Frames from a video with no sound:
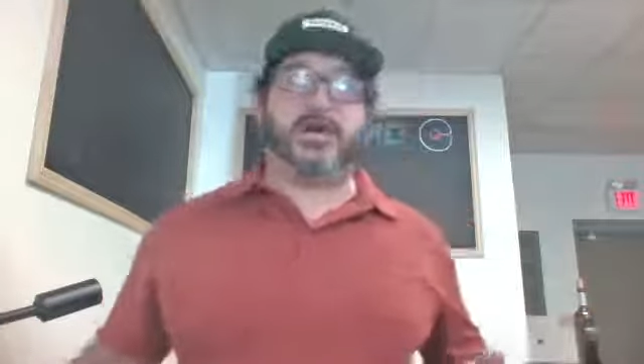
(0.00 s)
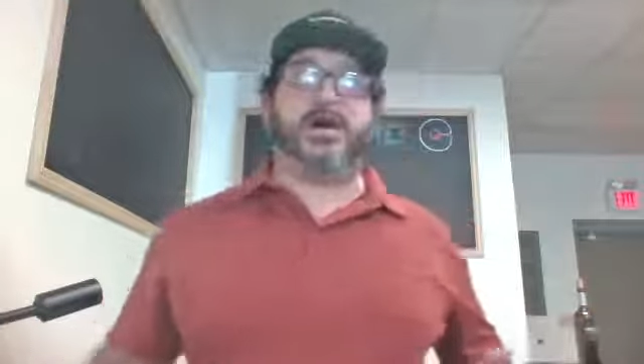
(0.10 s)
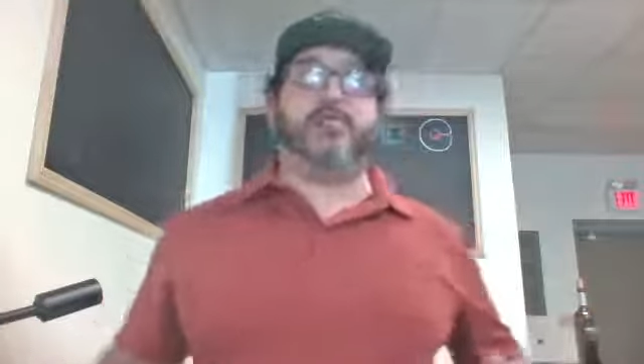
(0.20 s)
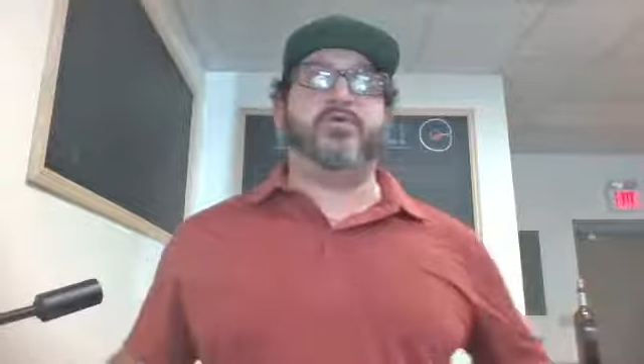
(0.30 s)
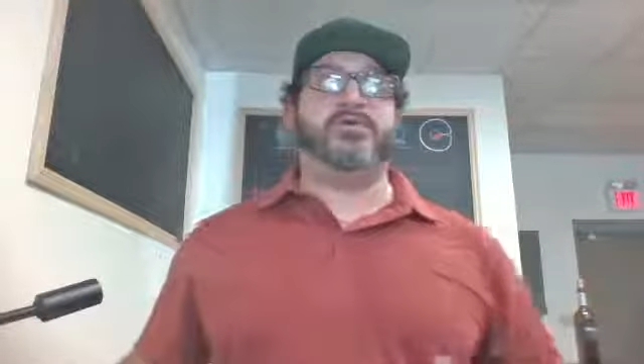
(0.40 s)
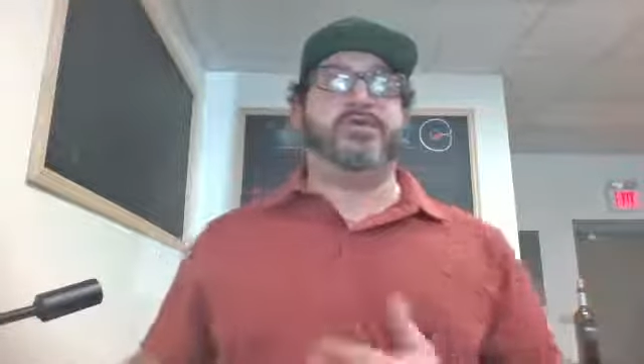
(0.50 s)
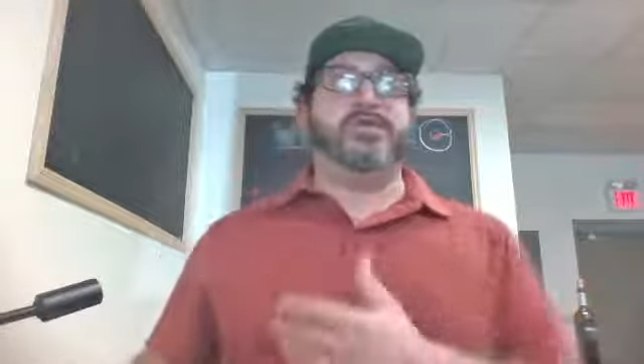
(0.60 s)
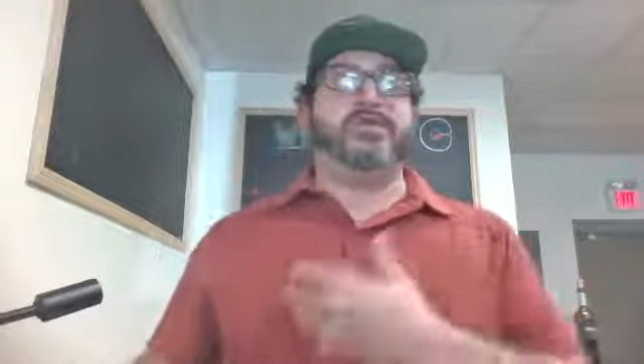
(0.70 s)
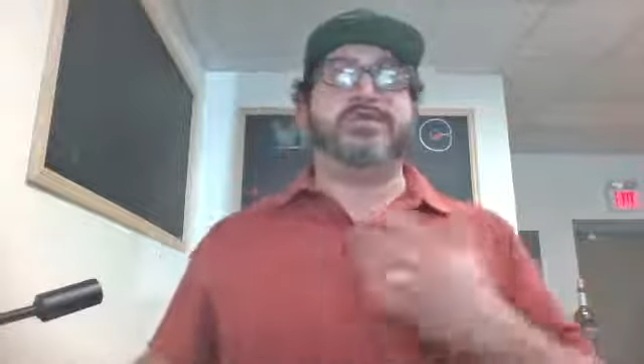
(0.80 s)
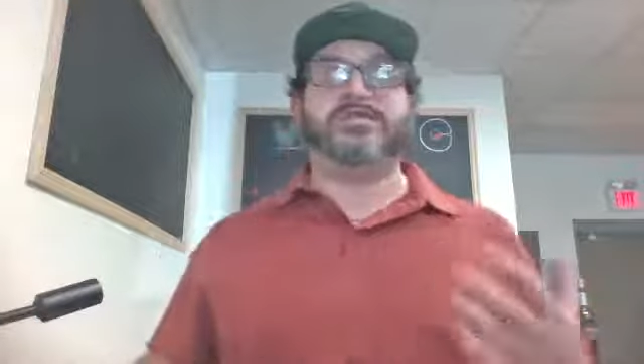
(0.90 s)
Pape where you're going
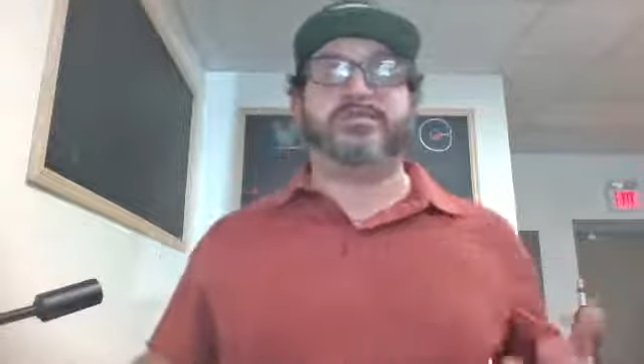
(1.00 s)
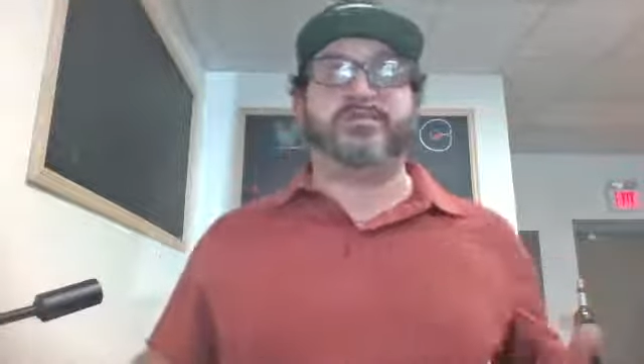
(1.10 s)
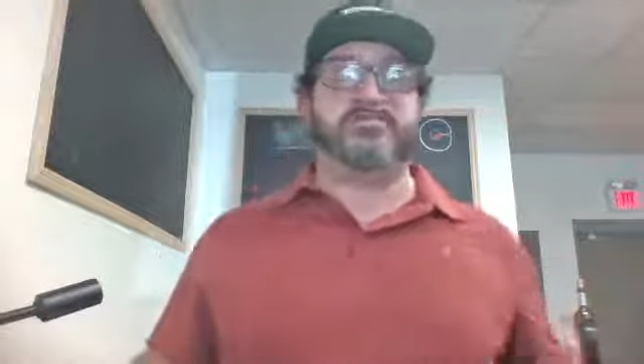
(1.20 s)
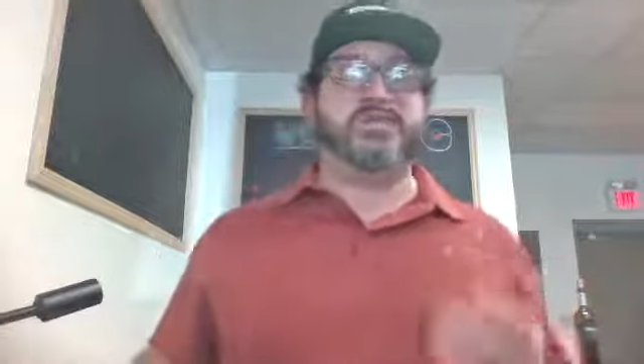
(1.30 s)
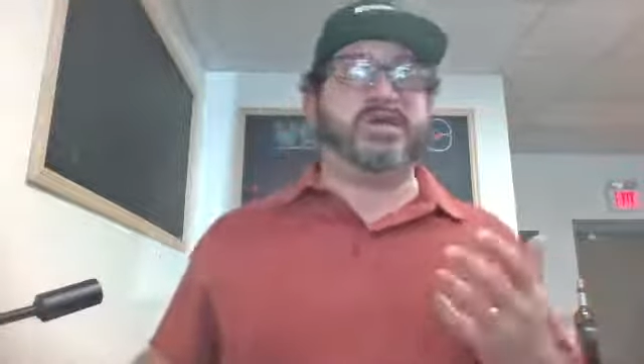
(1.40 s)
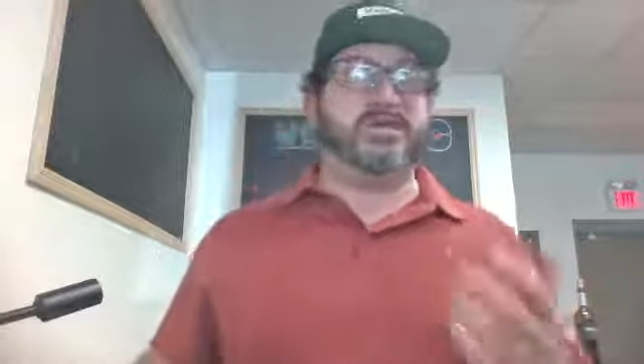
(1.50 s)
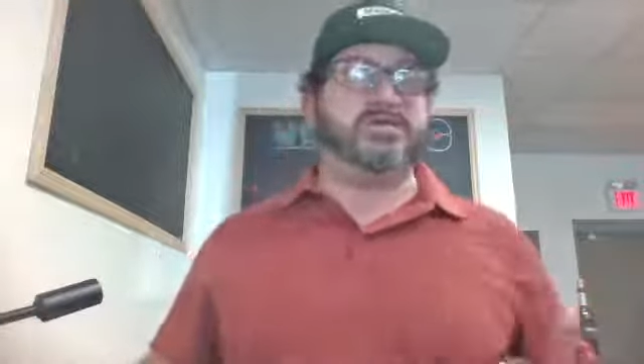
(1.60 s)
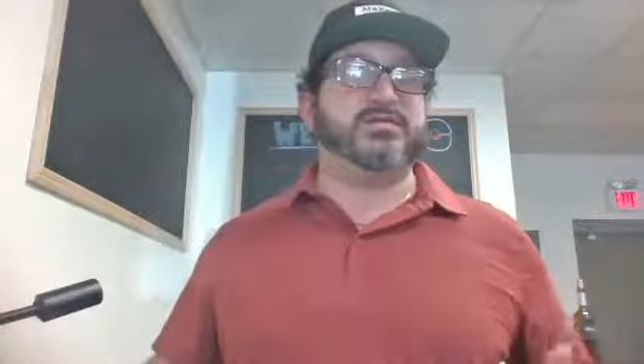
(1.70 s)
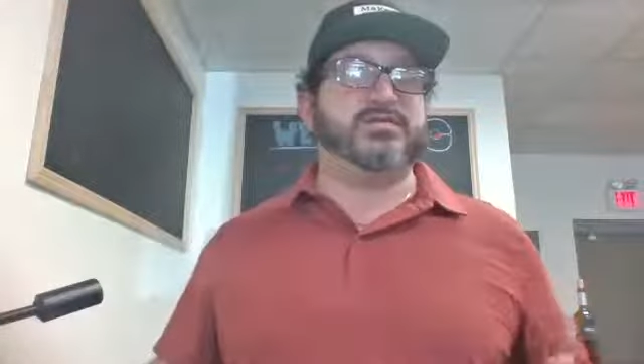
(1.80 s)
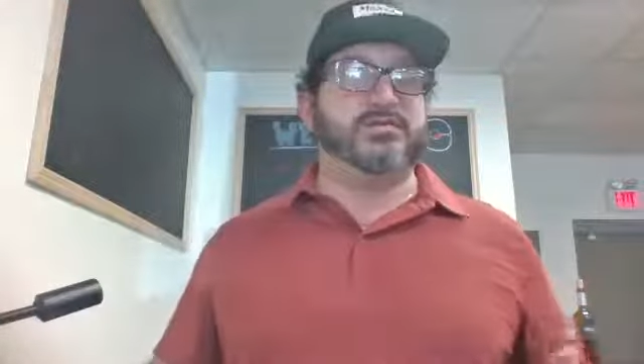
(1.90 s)
to need something big
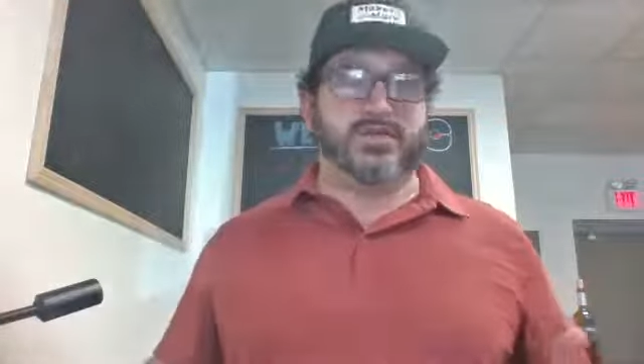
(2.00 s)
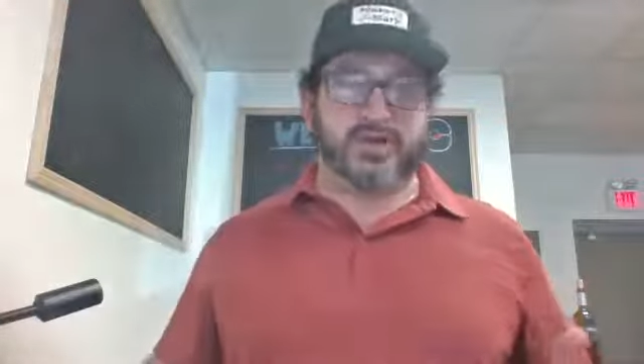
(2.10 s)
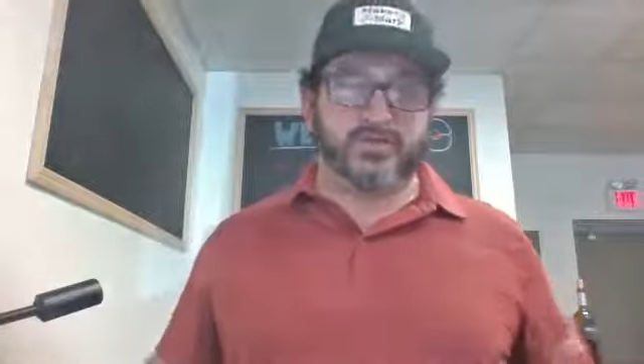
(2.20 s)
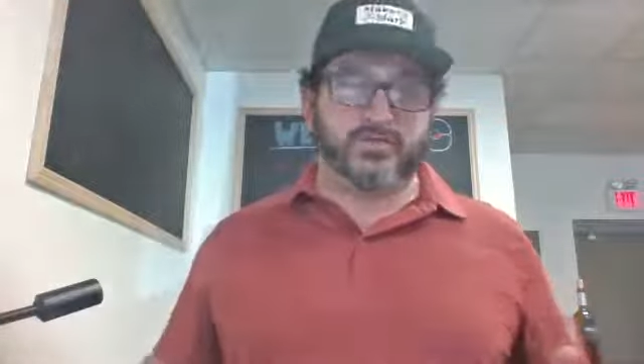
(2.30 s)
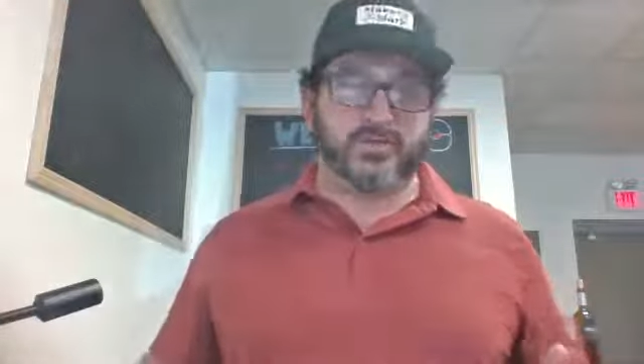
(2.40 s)
to cut through